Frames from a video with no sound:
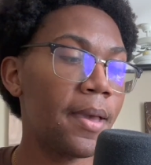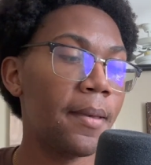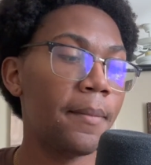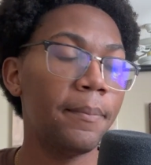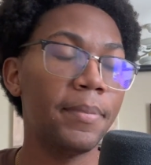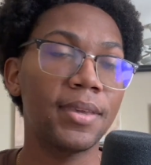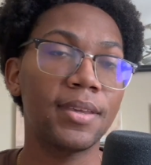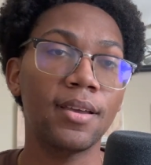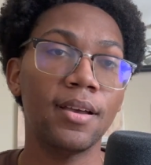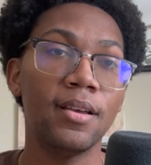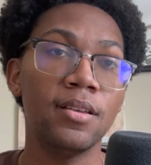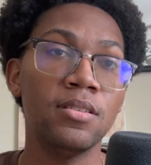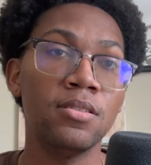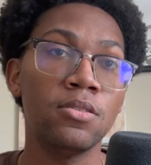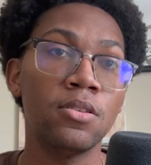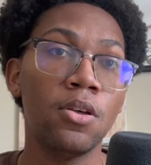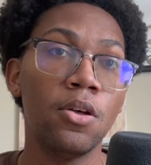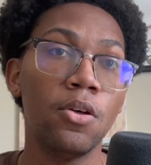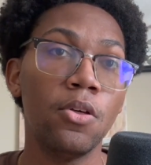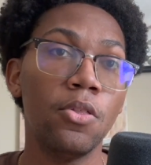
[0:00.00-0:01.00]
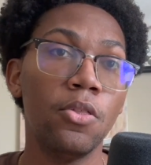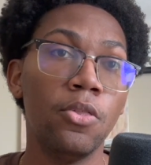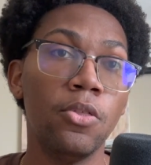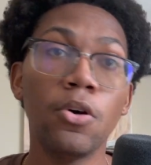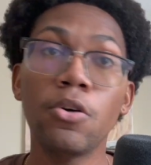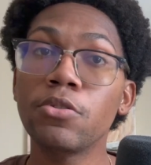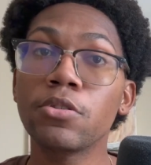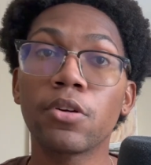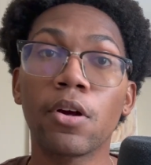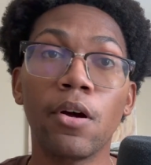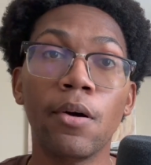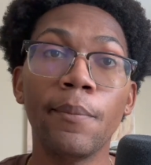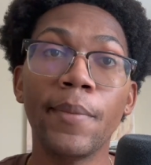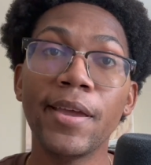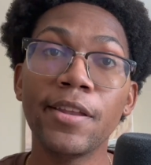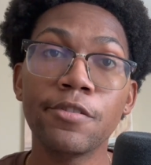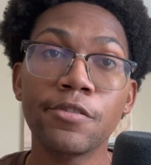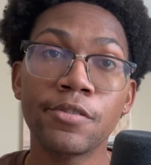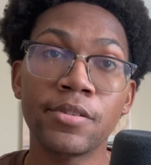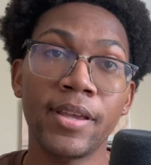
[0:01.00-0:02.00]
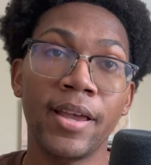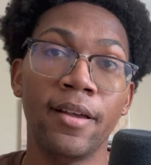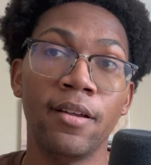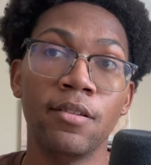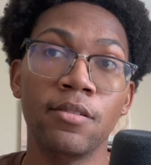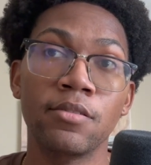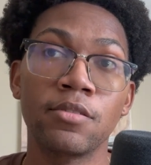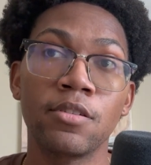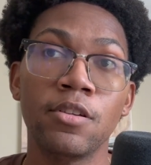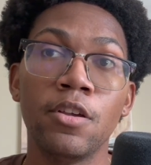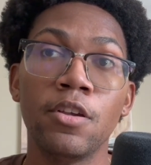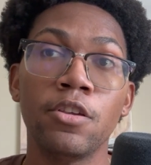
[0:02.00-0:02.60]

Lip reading: Because those are all major sounds.